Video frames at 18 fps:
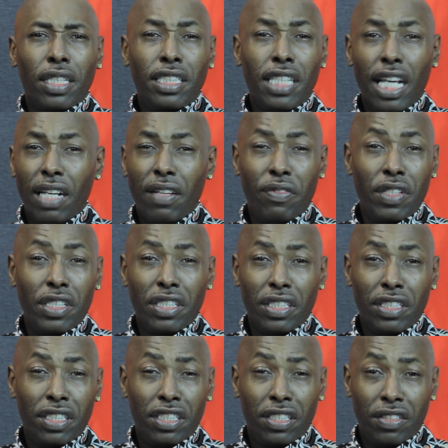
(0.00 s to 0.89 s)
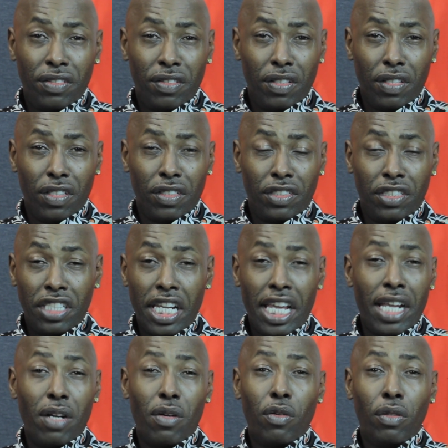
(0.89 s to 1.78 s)
television
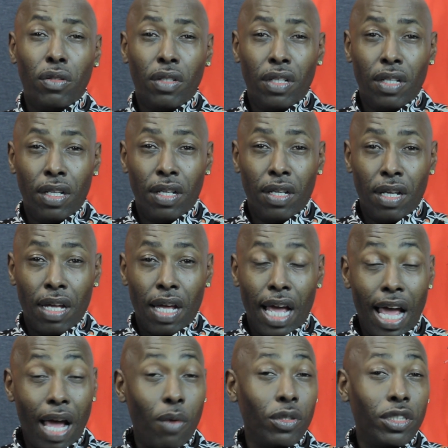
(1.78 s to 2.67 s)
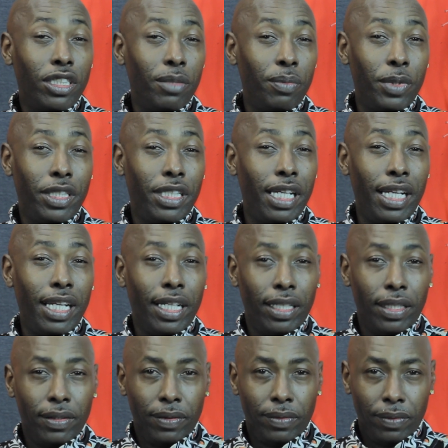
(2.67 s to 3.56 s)
channel, I was the
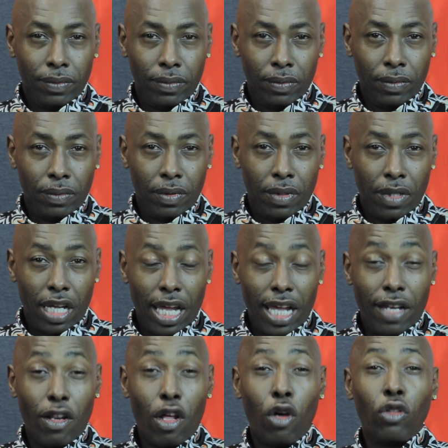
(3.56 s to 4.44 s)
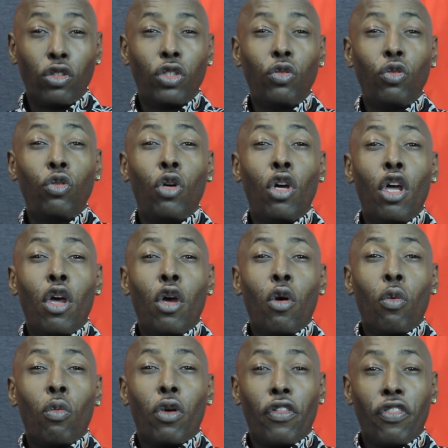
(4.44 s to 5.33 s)
beginning. And those who
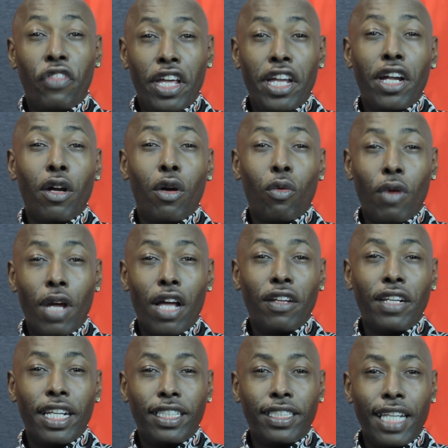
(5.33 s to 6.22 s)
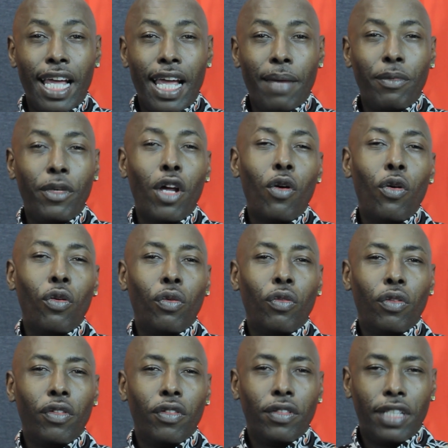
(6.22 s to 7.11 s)
were there around that time
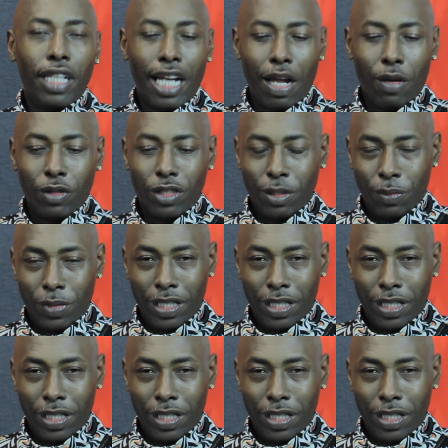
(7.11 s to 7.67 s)
know that I was the